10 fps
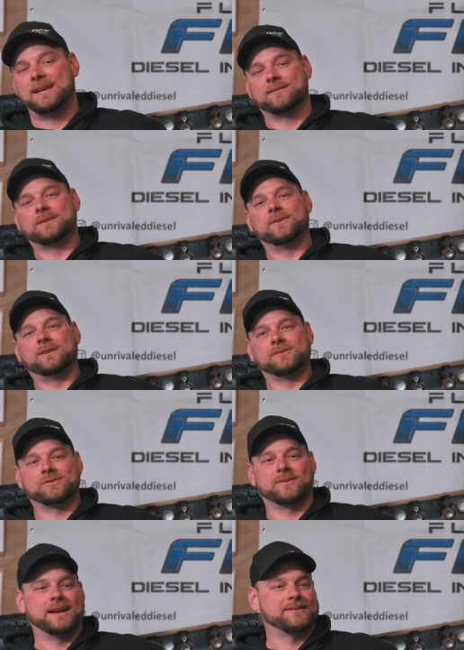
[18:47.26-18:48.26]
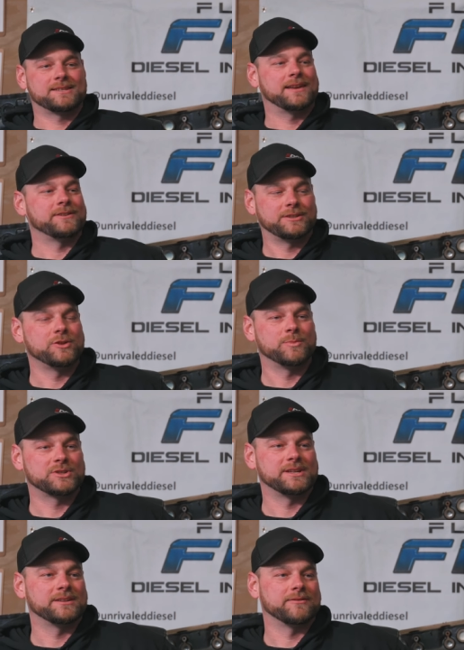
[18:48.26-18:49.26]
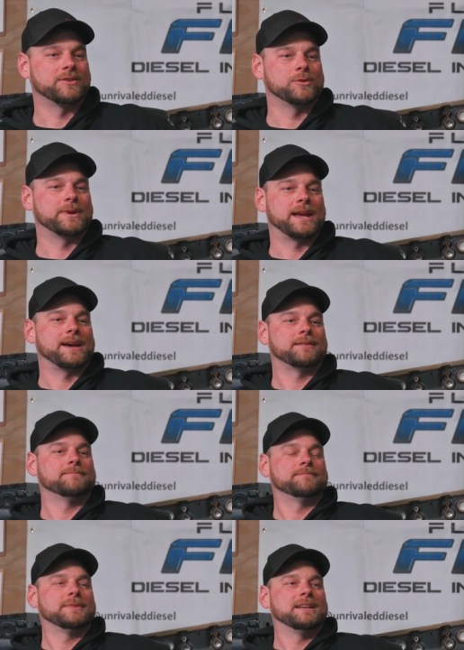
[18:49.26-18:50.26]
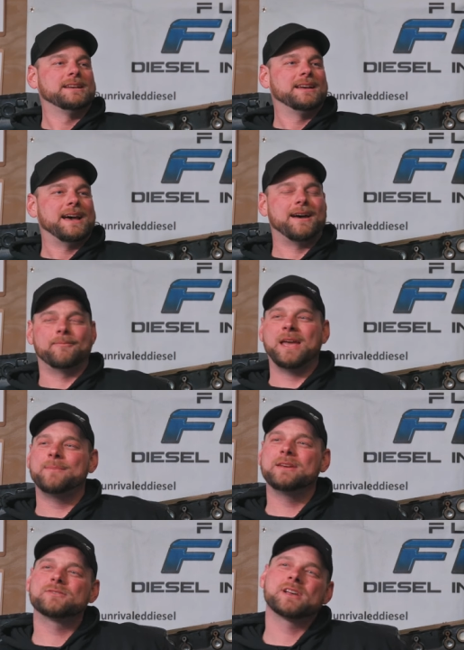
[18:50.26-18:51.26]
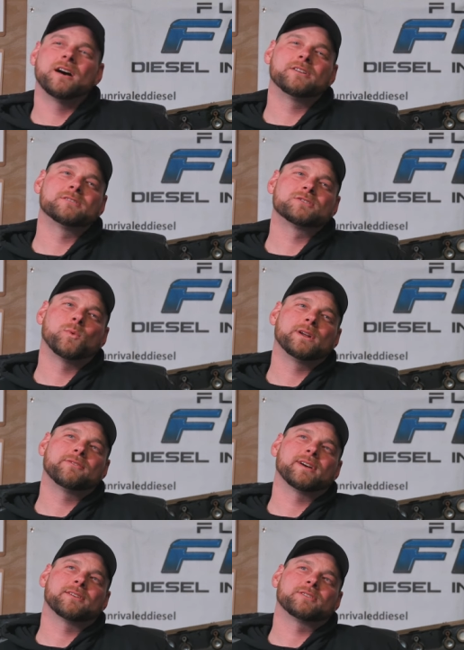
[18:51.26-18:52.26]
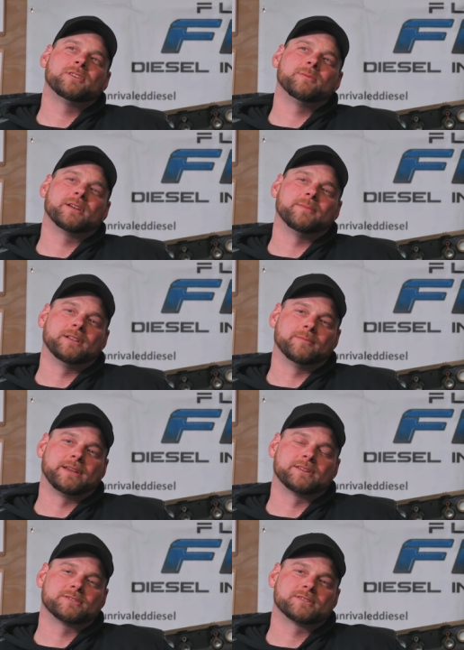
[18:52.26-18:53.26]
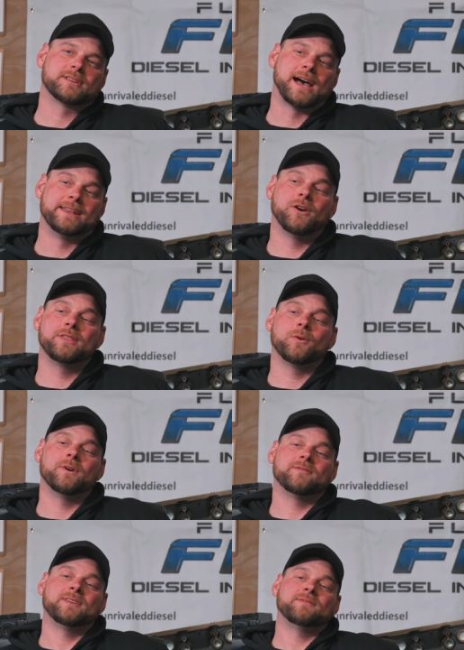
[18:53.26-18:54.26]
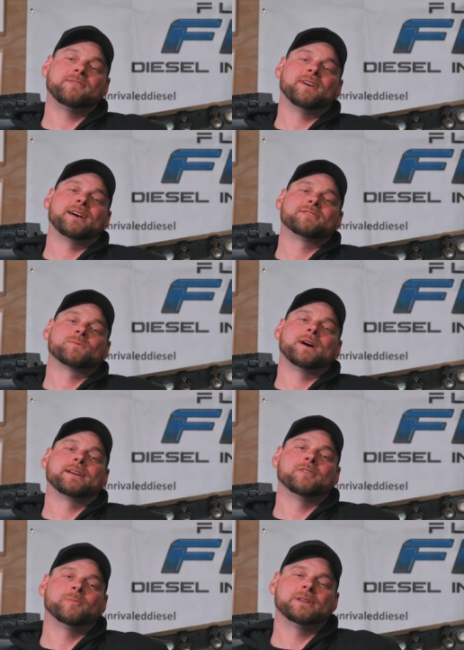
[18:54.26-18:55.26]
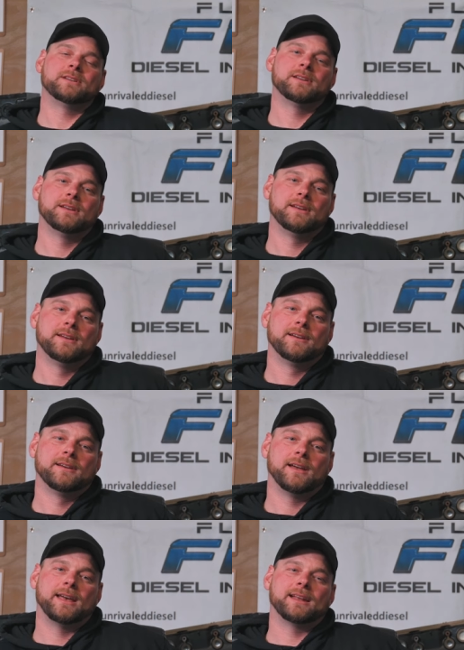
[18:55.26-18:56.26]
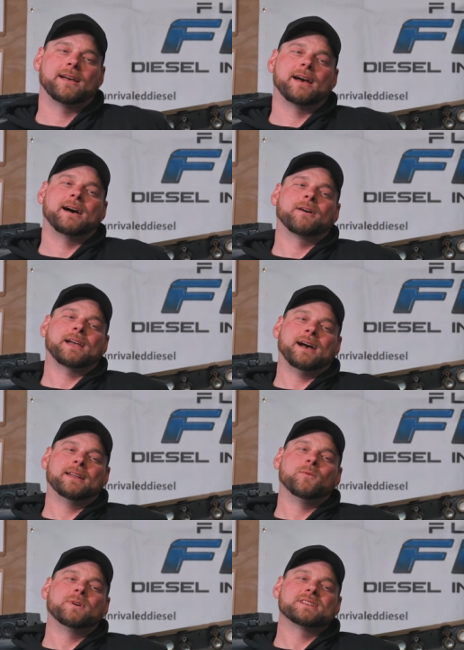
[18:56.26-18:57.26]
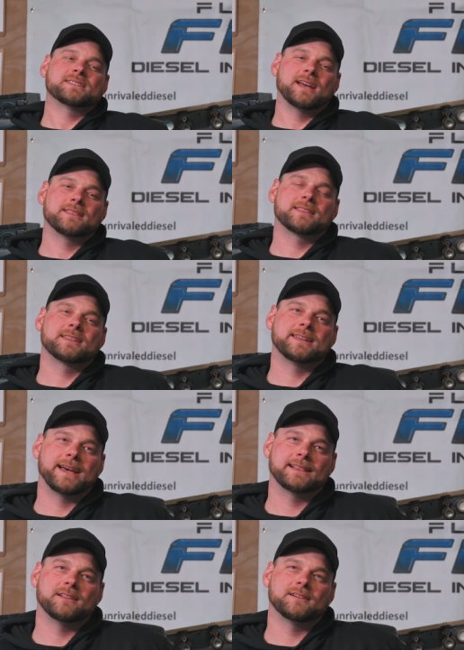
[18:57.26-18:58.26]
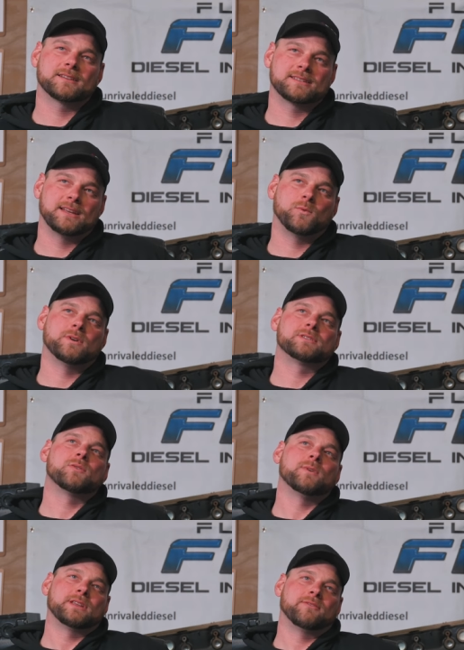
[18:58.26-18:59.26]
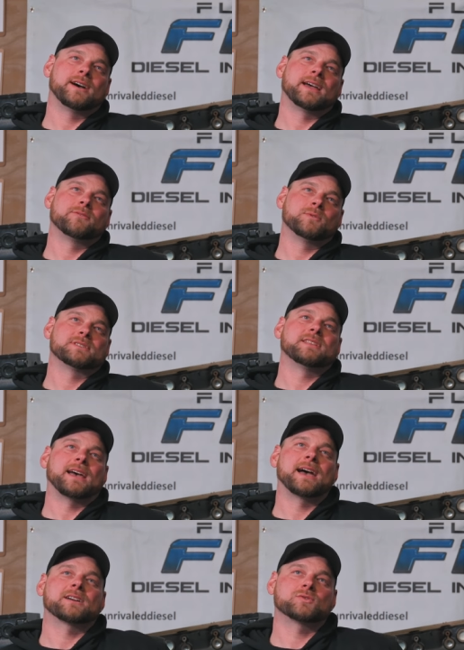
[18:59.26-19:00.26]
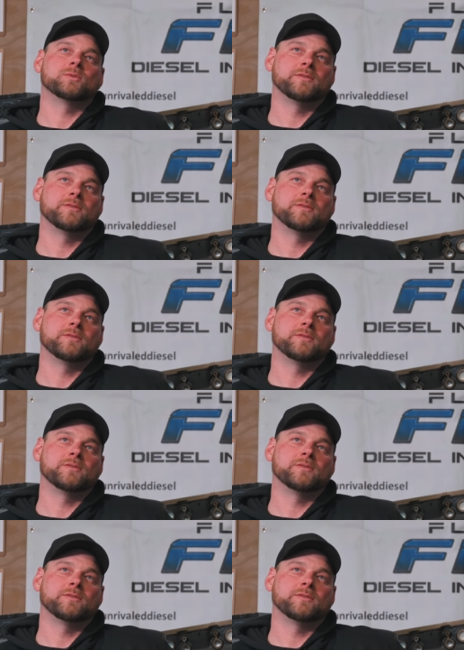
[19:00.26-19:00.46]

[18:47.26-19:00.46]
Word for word: down to it, it was around 72% of the fuel we had. Yeah. Uh, maybe it was 125 cubic millimeters. I know that 155 is wide open. And I, I kind of want to say that the data log said 125 was the actual